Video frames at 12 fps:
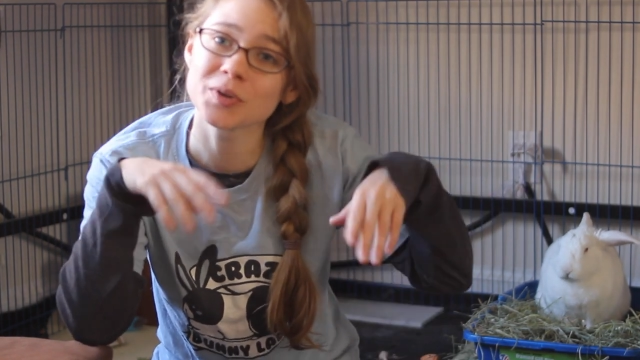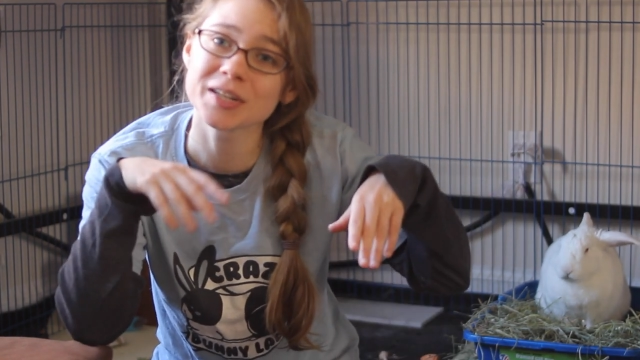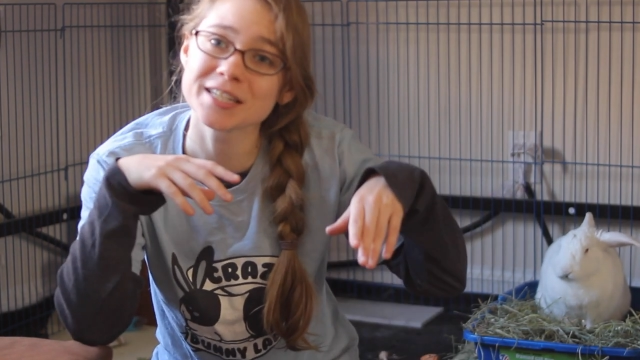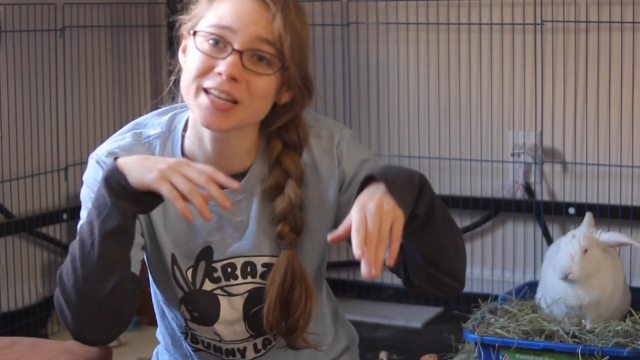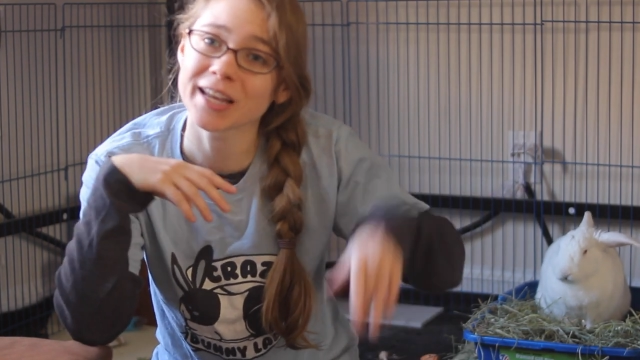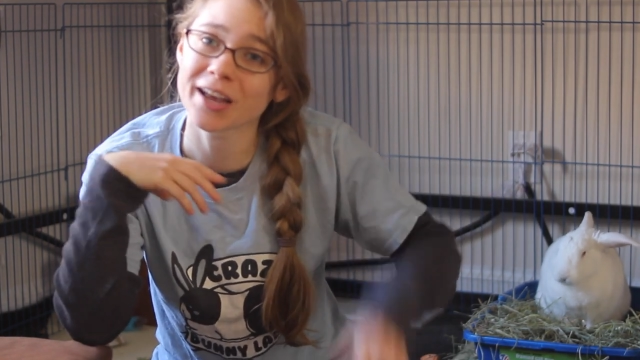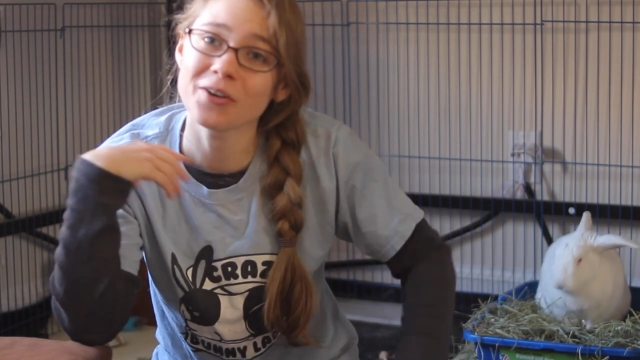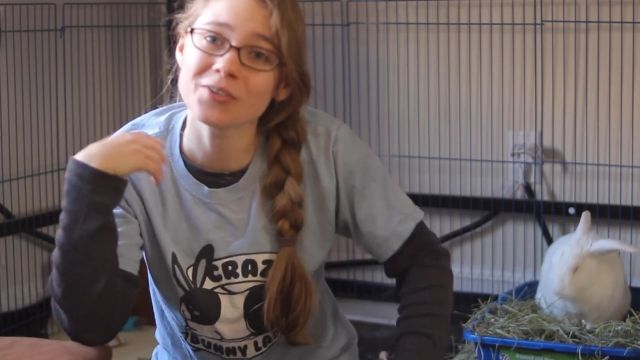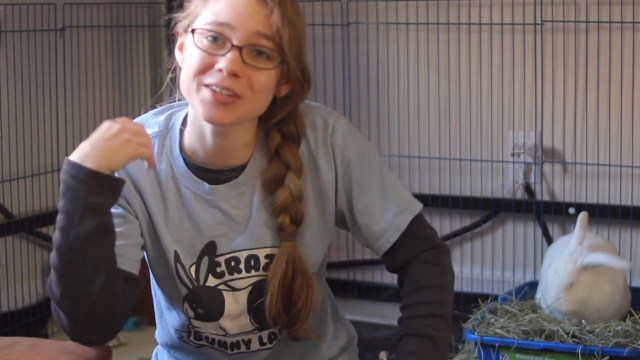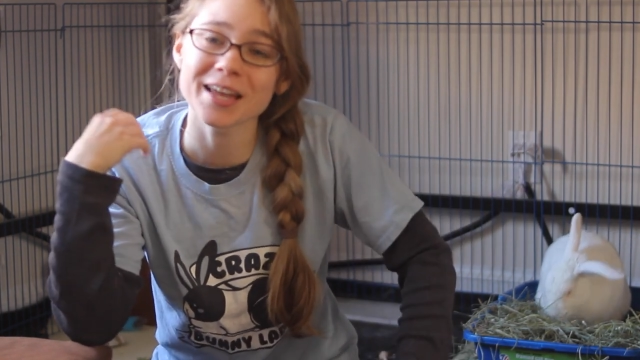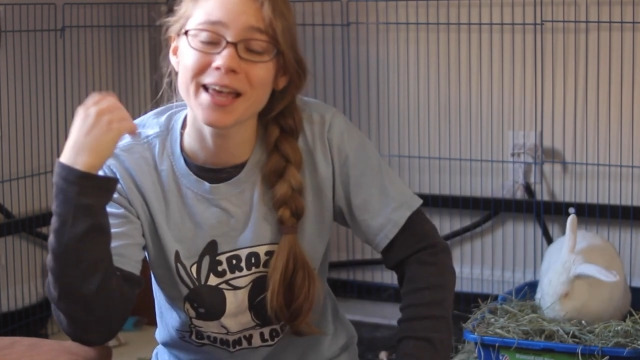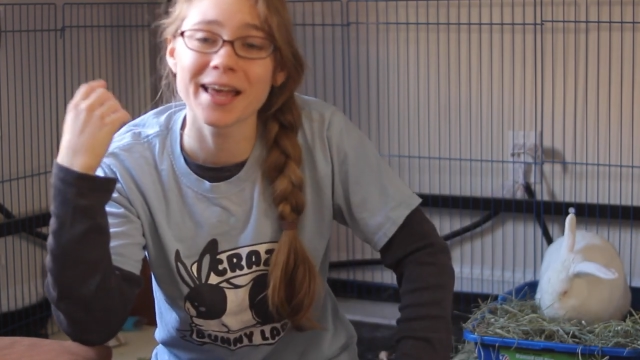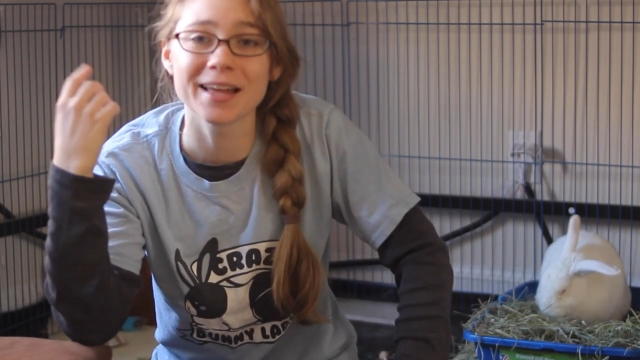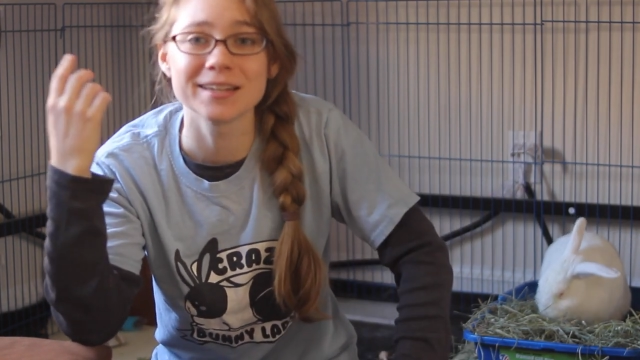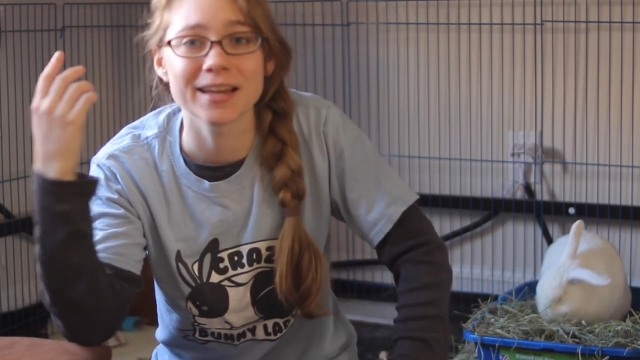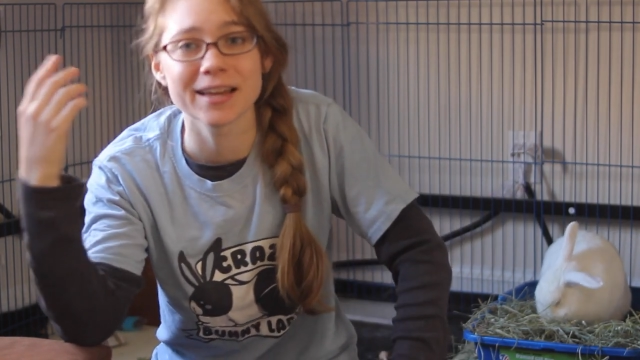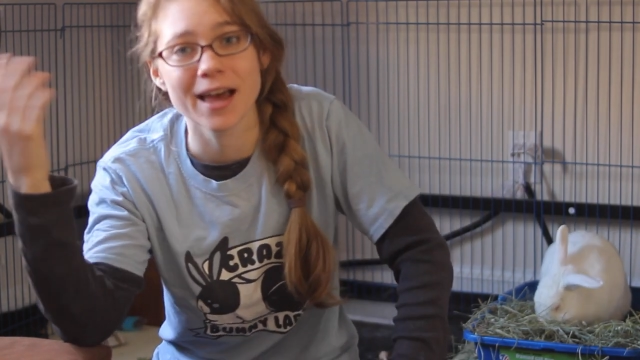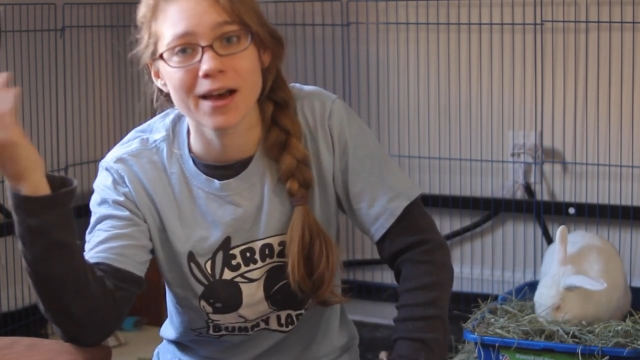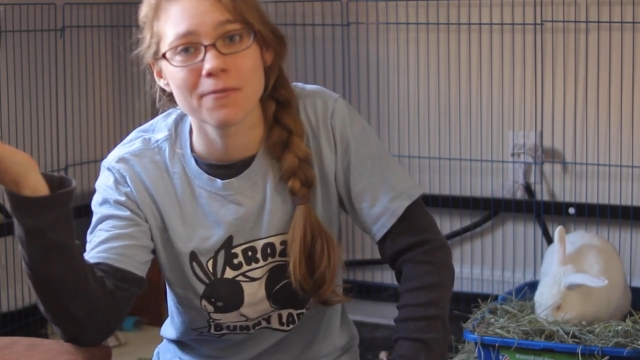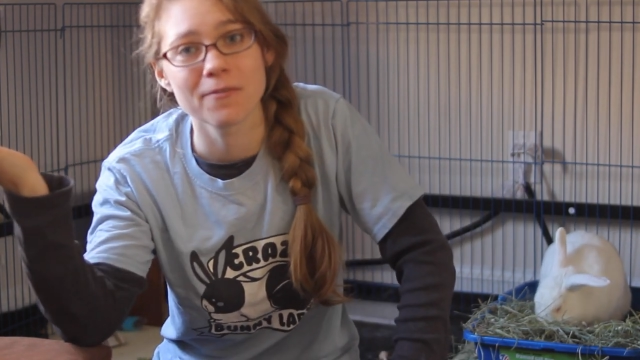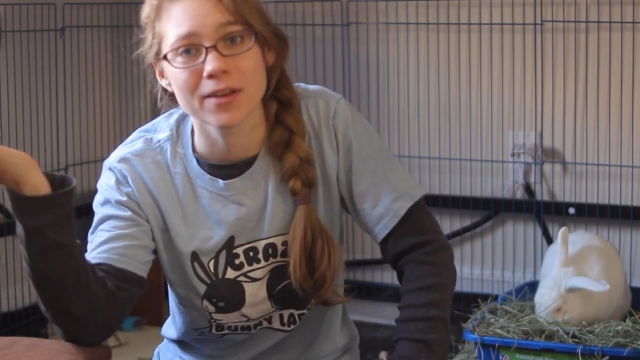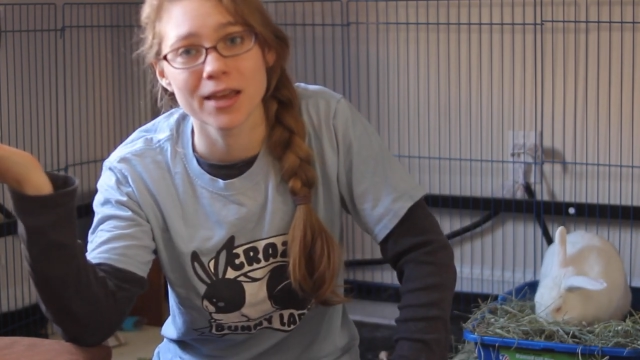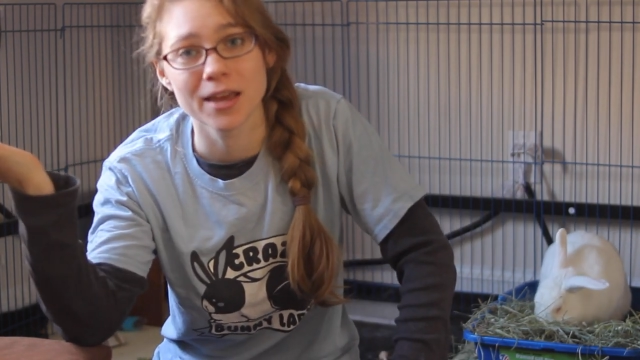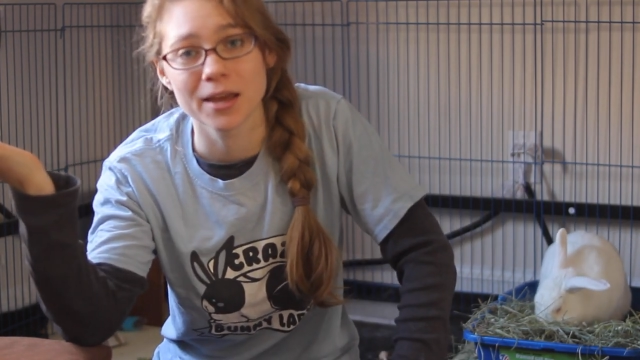you can check out, and I
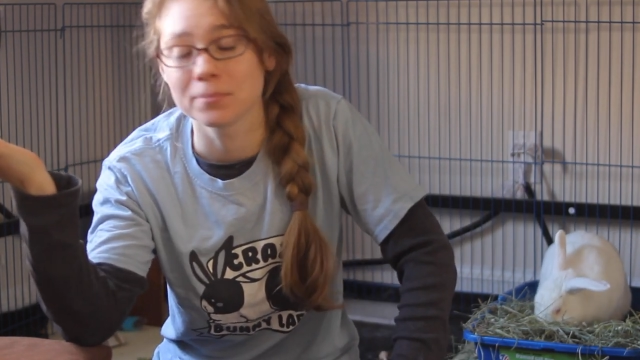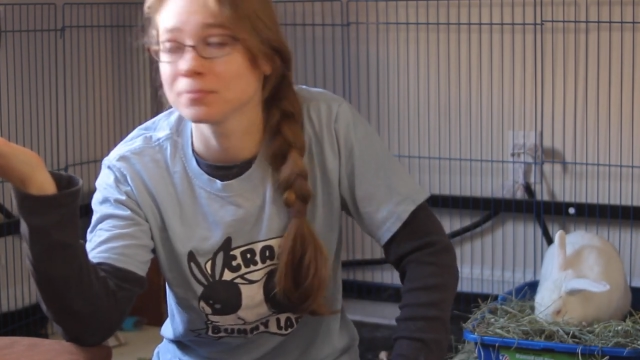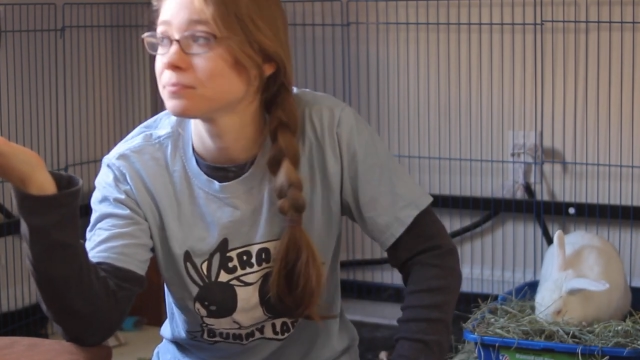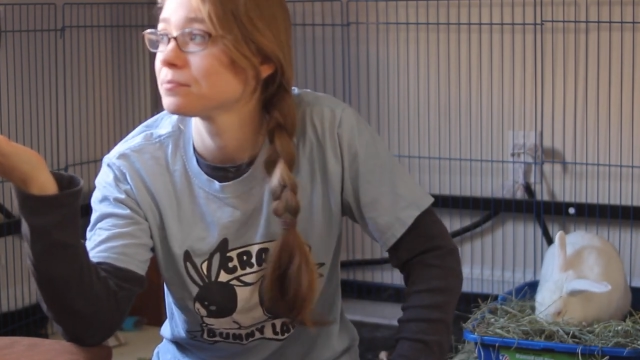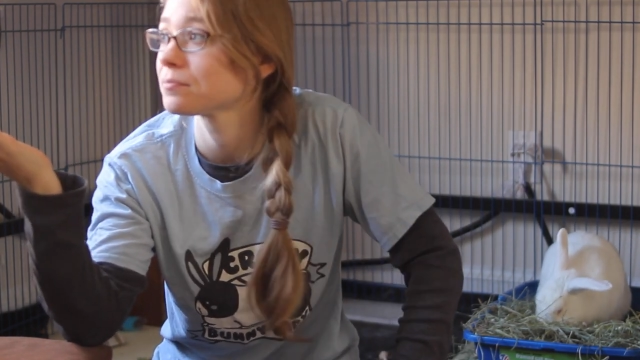have a